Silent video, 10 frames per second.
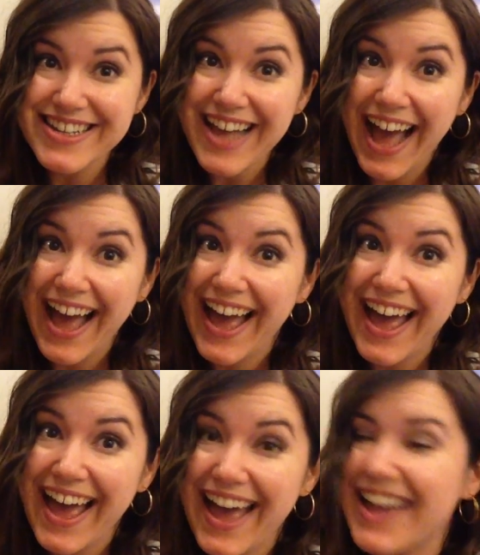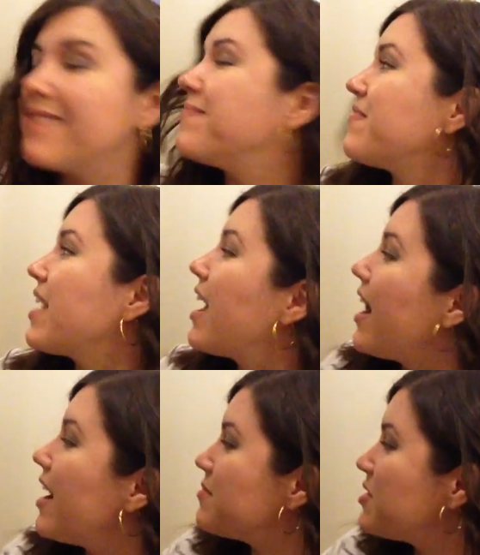Yay!
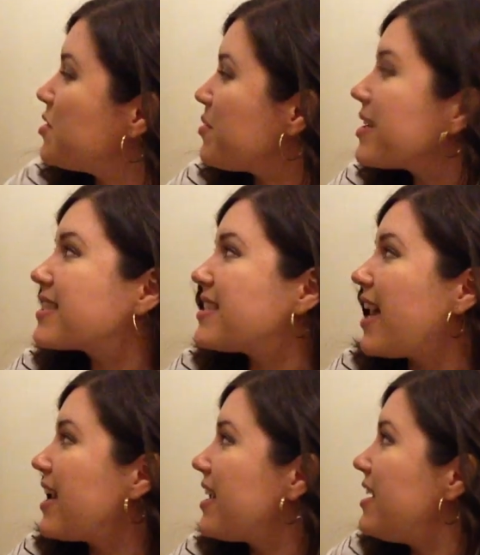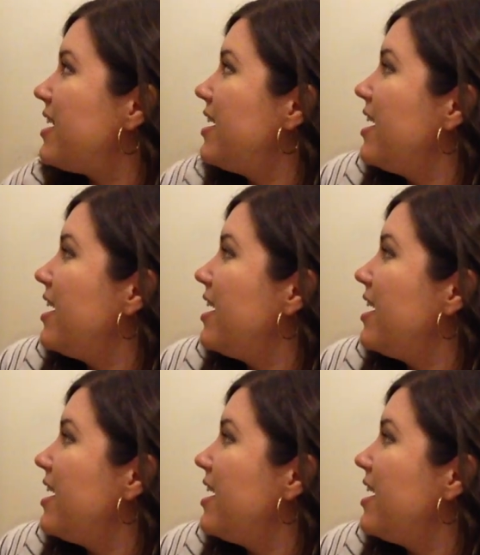I'm super excited.